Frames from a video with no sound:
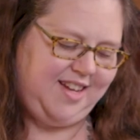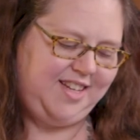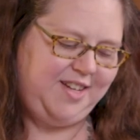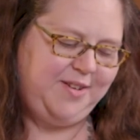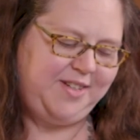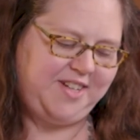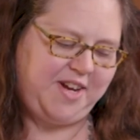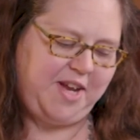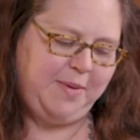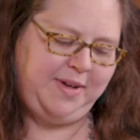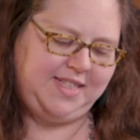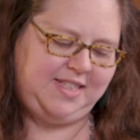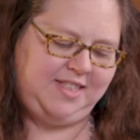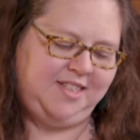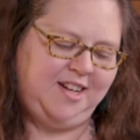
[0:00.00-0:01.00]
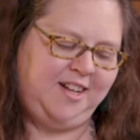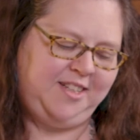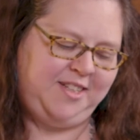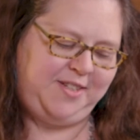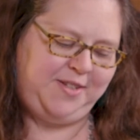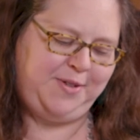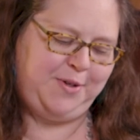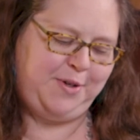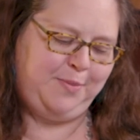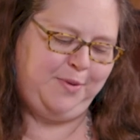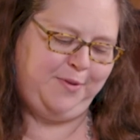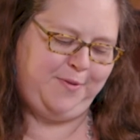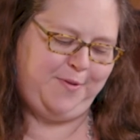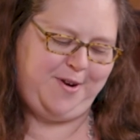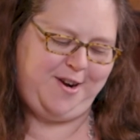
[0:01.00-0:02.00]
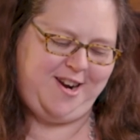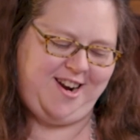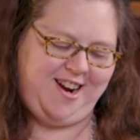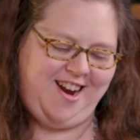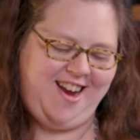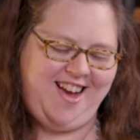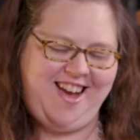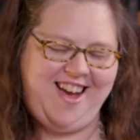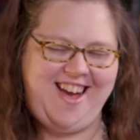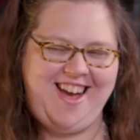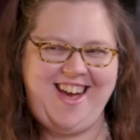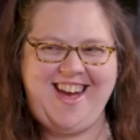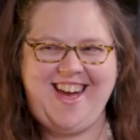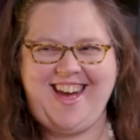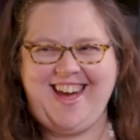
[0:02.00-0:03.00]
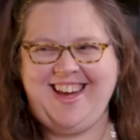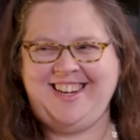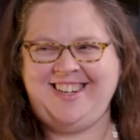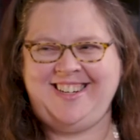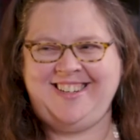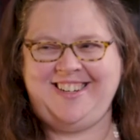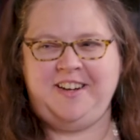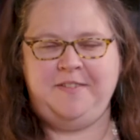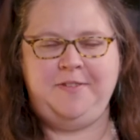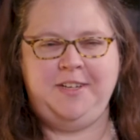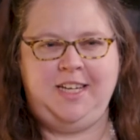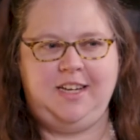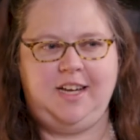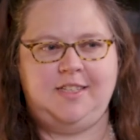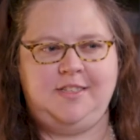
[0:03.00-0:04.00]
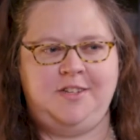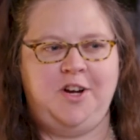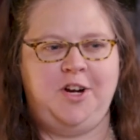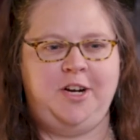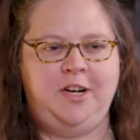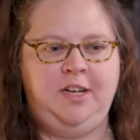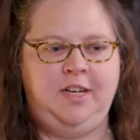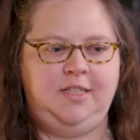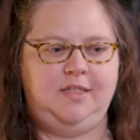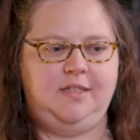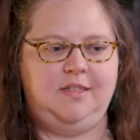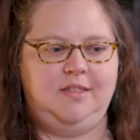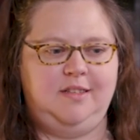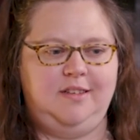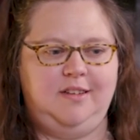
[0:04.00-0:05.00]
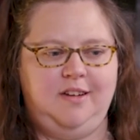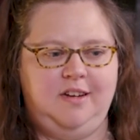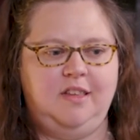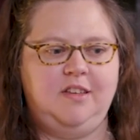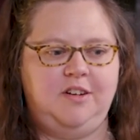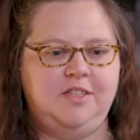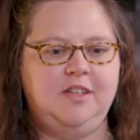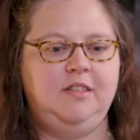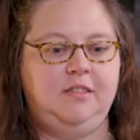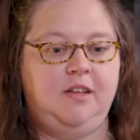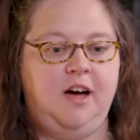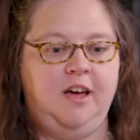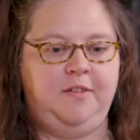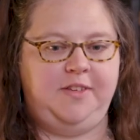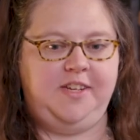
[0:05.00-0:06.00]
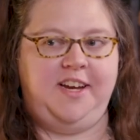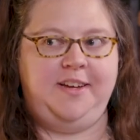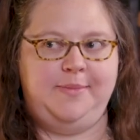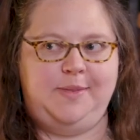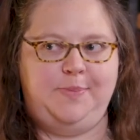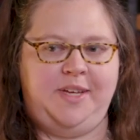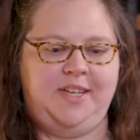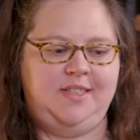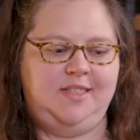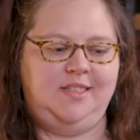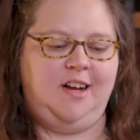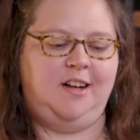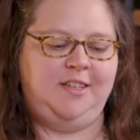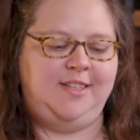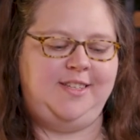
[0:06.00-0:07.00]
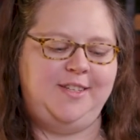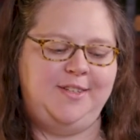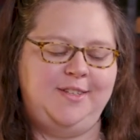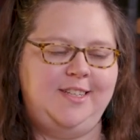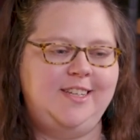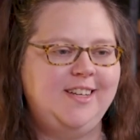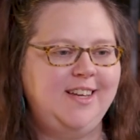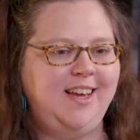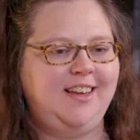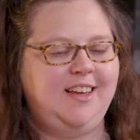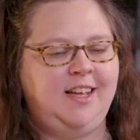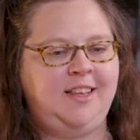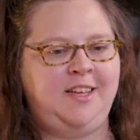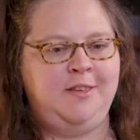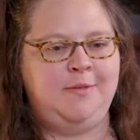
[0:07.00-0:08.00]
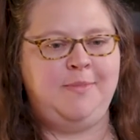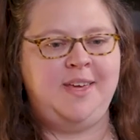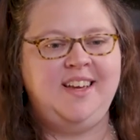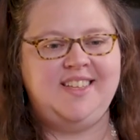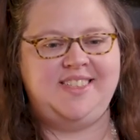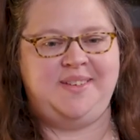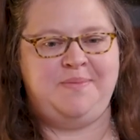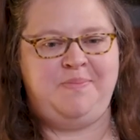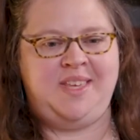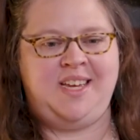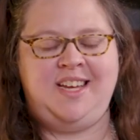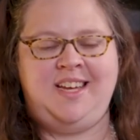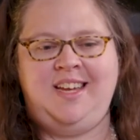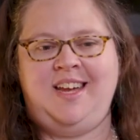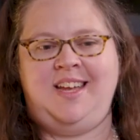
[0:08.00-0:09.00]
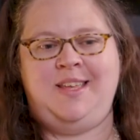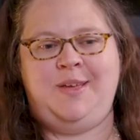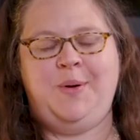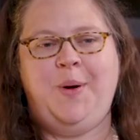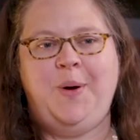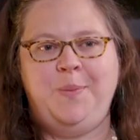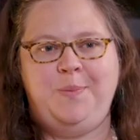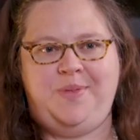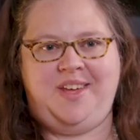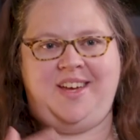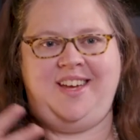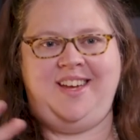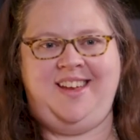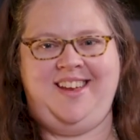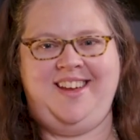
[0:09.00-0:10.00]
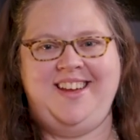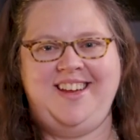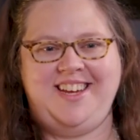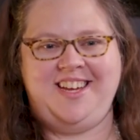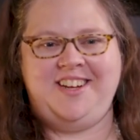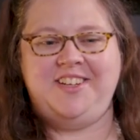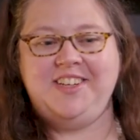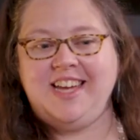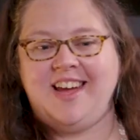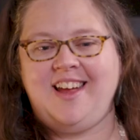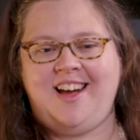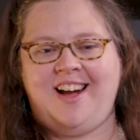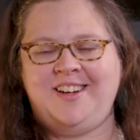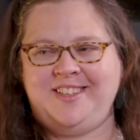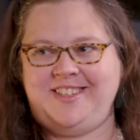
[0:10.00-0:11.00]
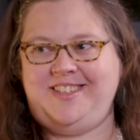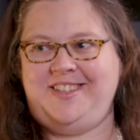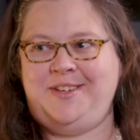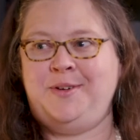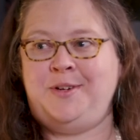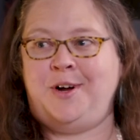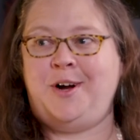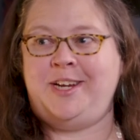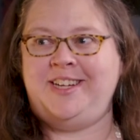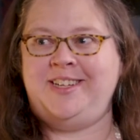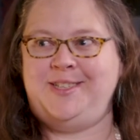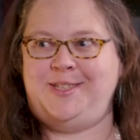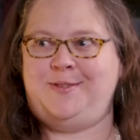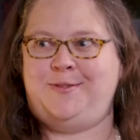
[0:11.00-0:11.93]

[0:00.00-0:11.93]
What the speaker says: You were talking about solitude before, and I feel like as an artist, there's a lot of time spent in solitude, and then you make something and you hope that it'll get out to an audience